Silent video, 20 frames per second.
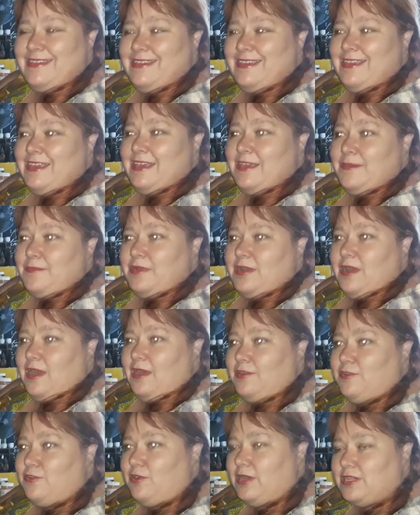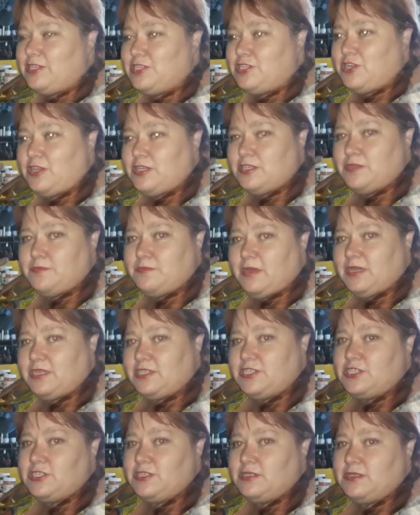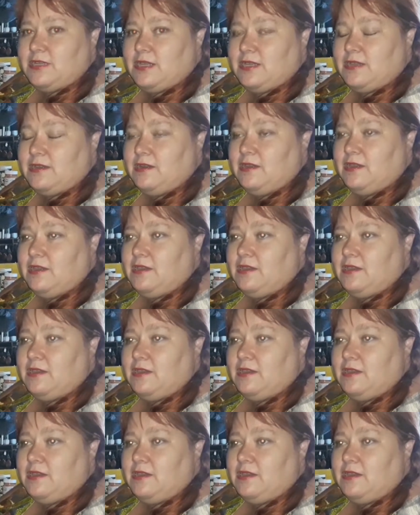but I try and show as much technique